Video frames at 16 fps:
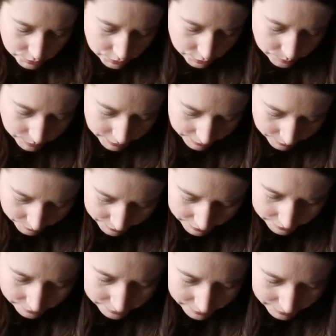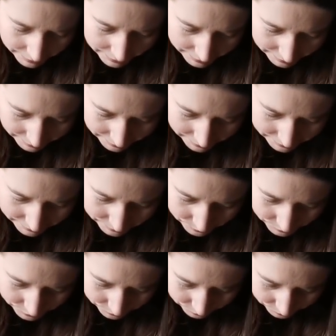to play with. And
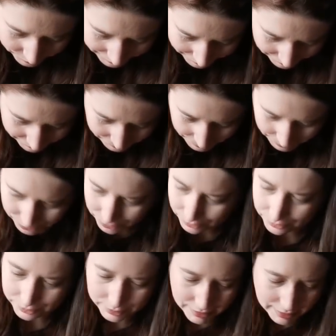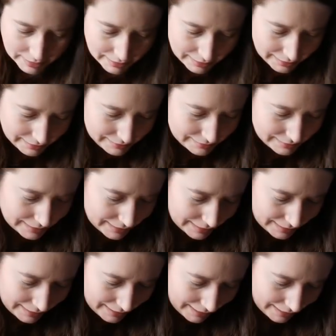what's really special is
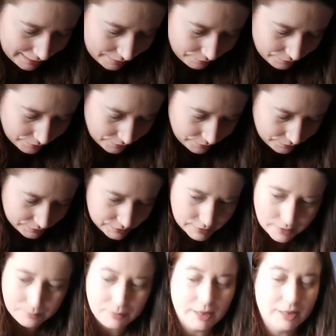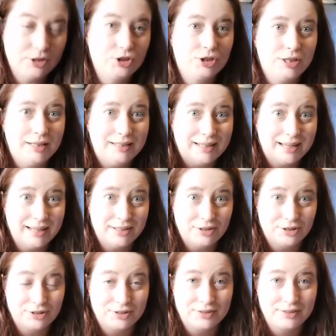that I have some that she
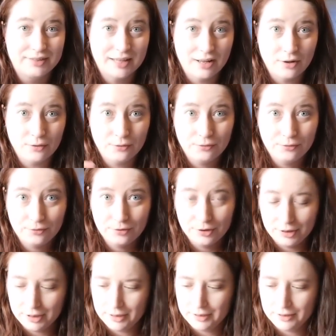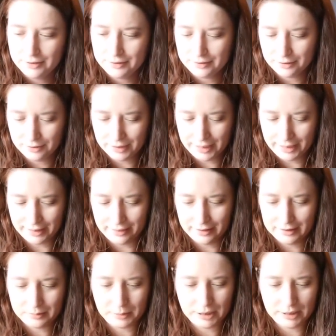dyed herself. So
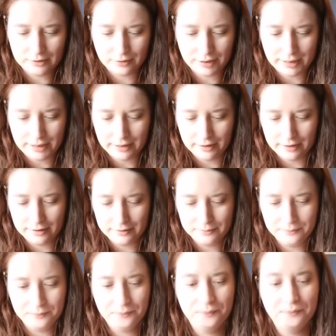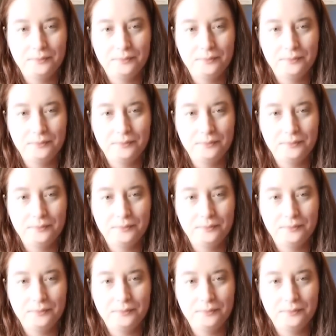like this piece right here